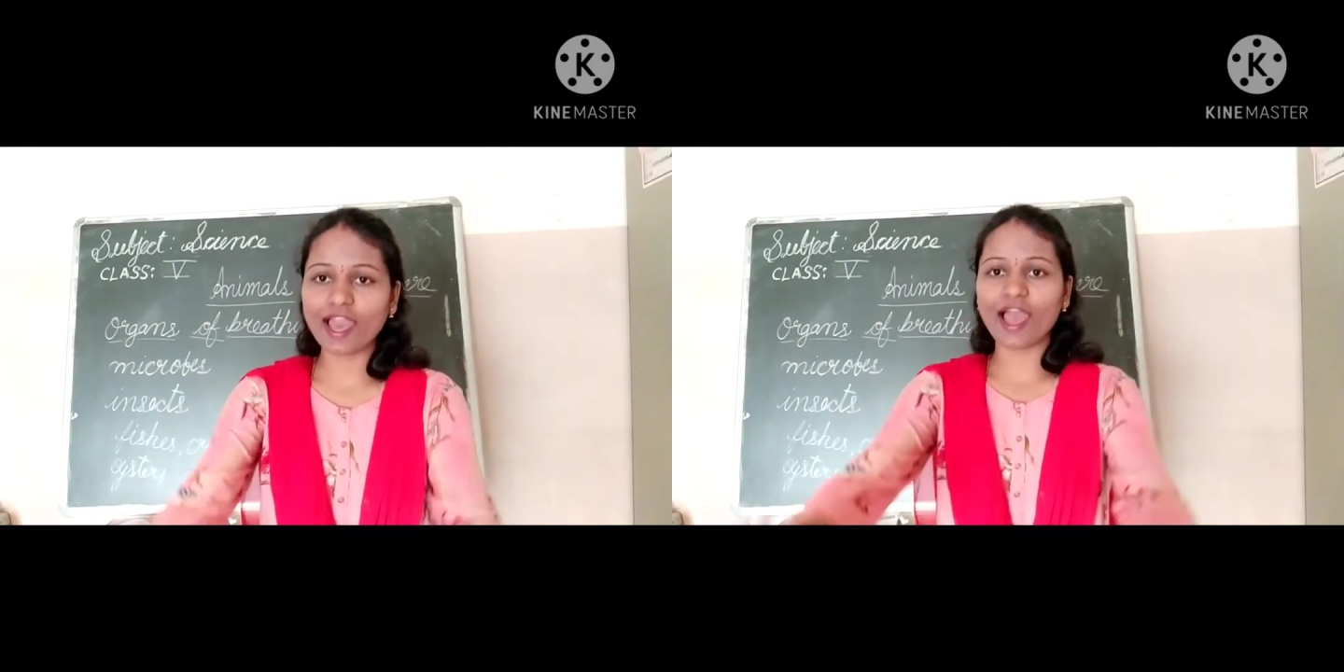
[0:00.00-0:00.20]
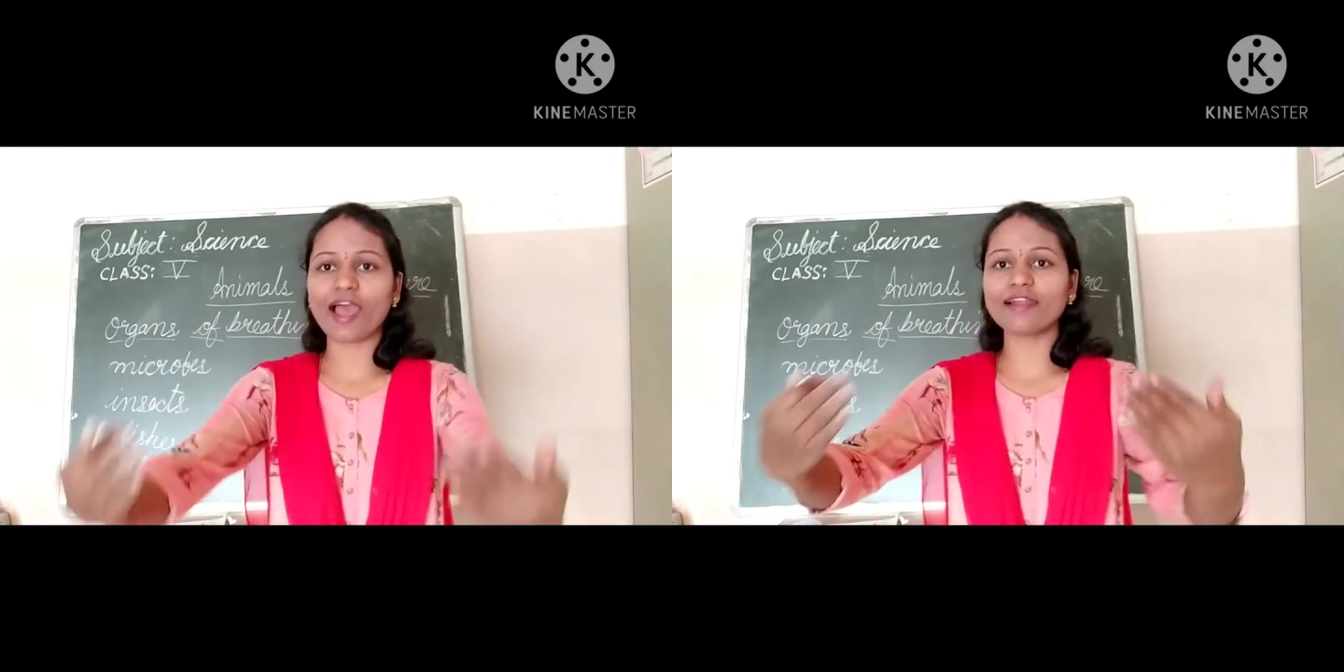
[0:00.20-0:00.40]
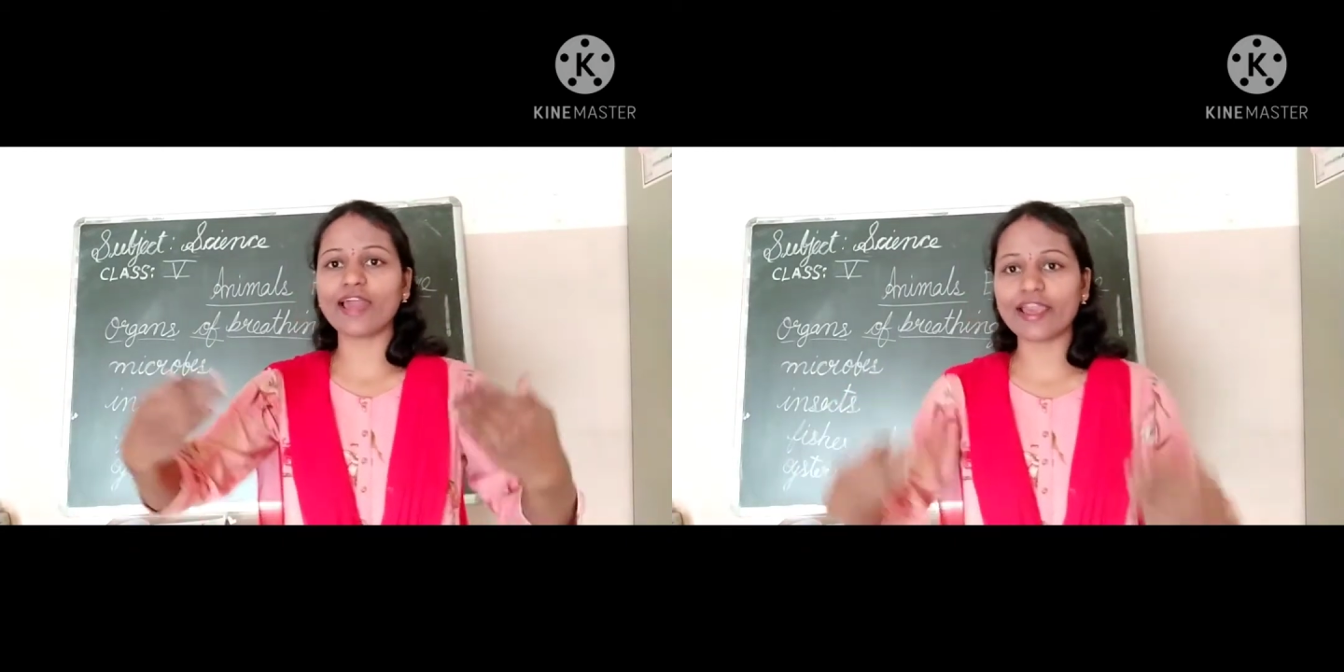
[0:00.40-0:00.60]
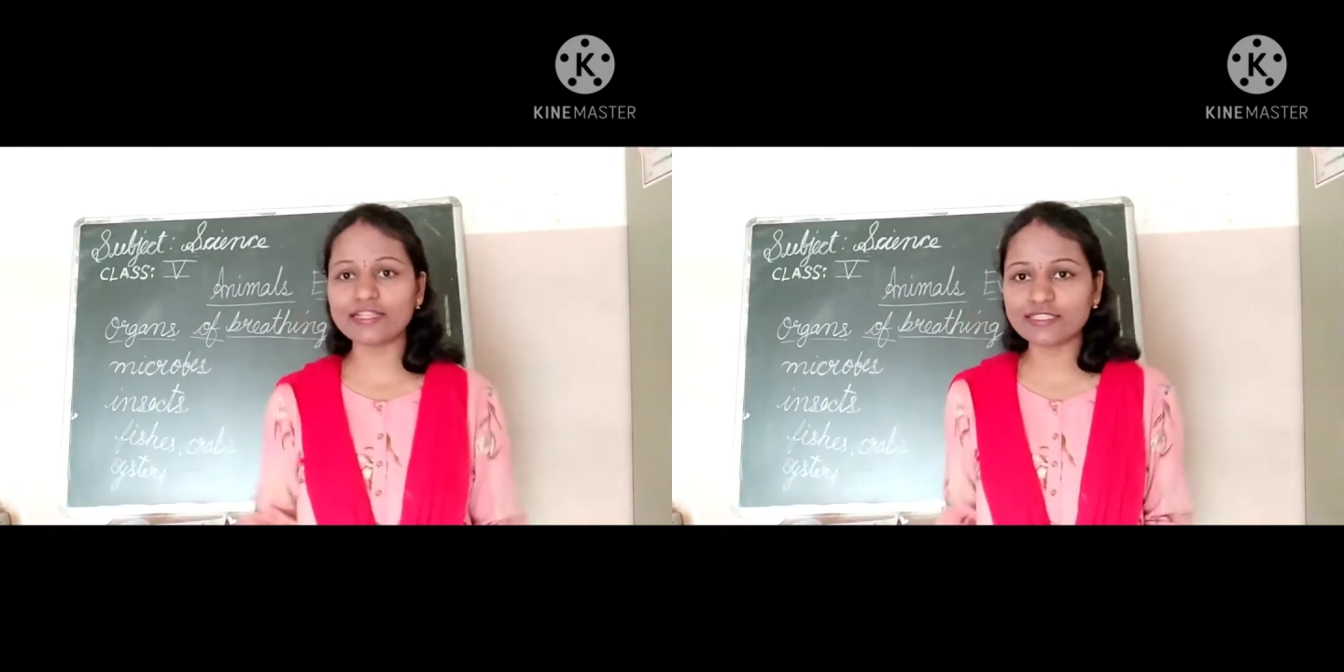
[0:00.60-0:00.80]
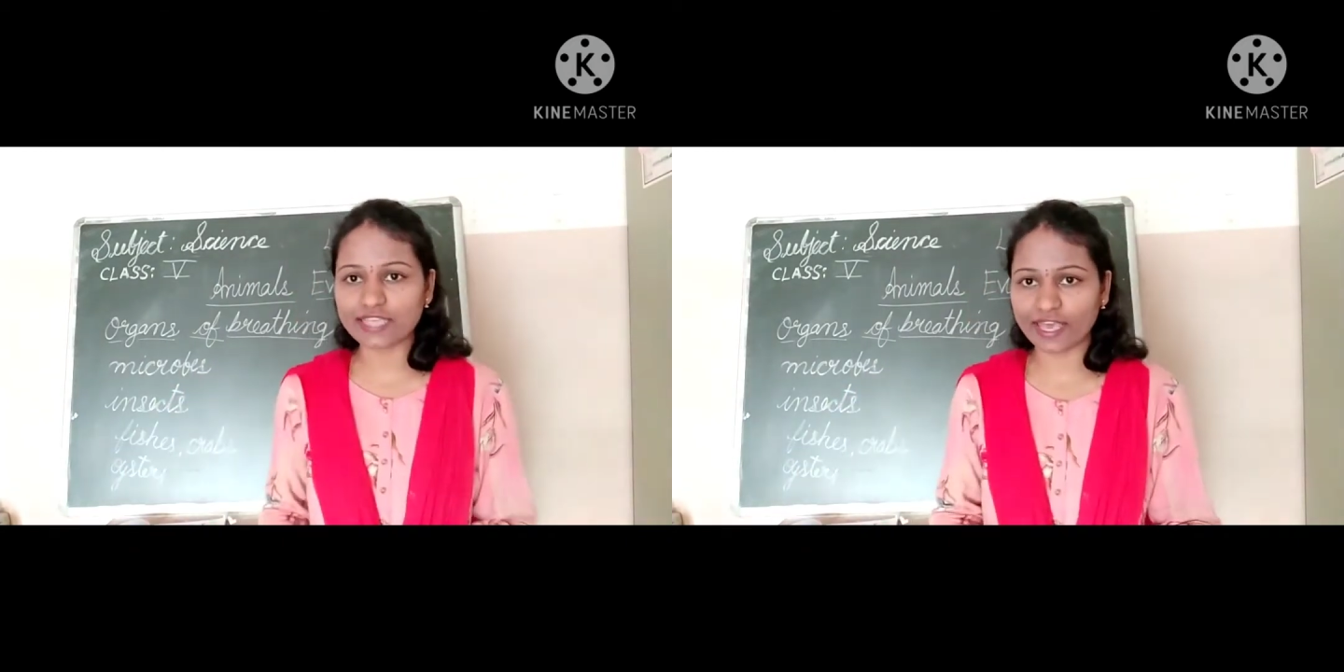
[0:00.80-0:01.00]
and
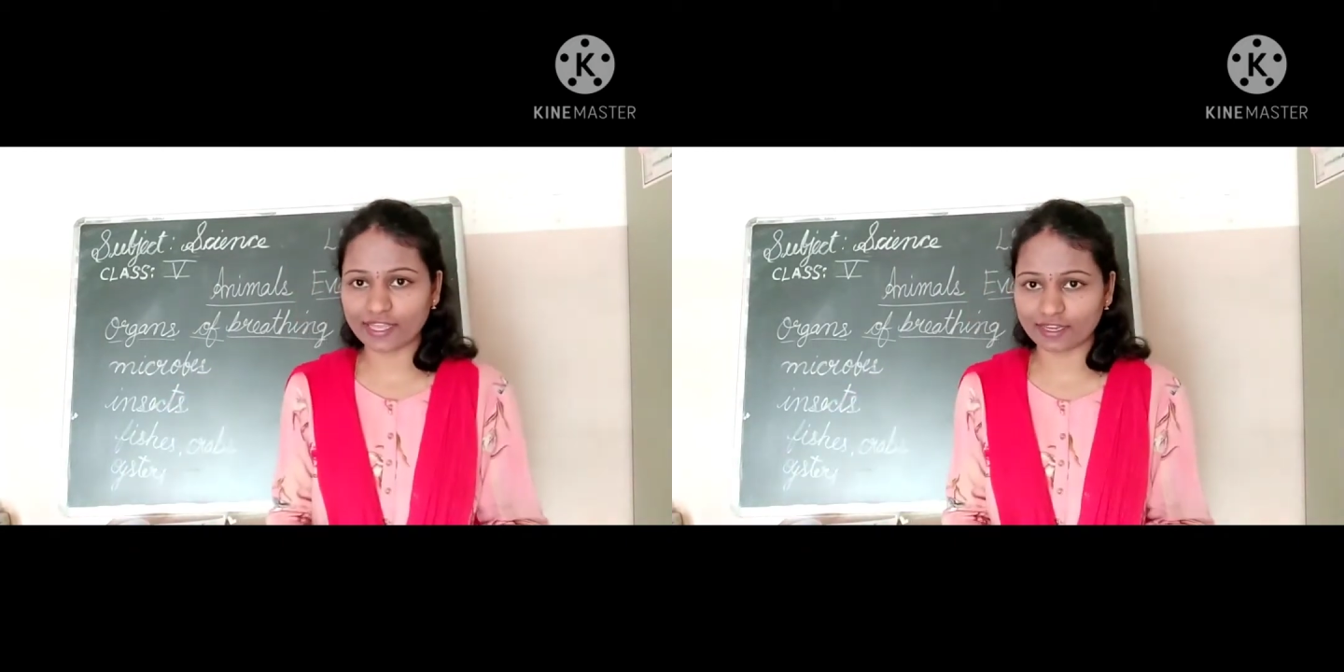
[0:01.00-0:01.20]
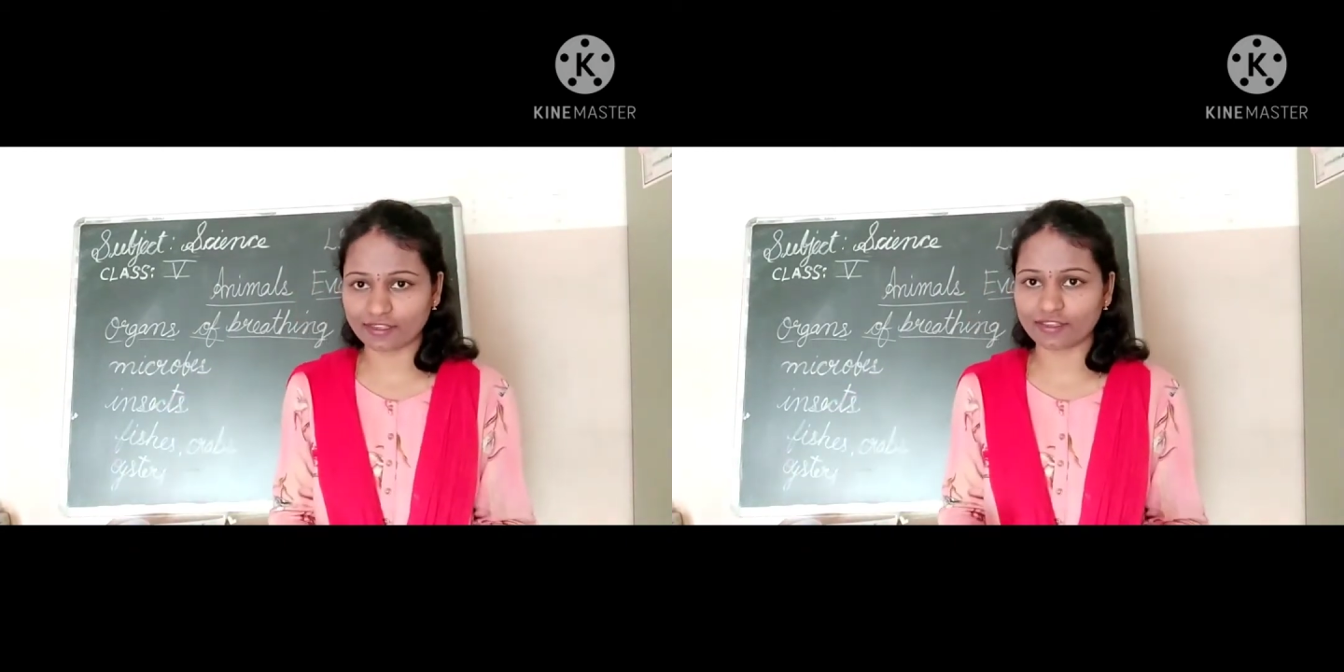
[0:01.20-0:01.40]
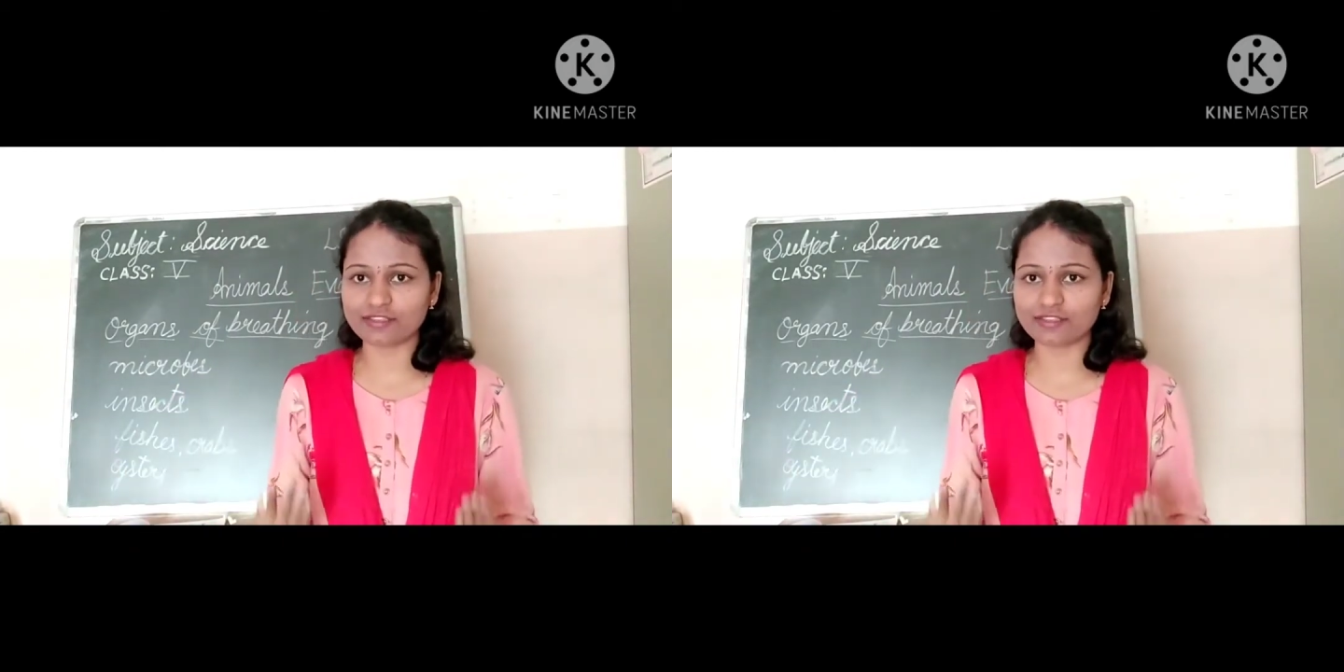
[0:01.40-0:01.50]
exhaling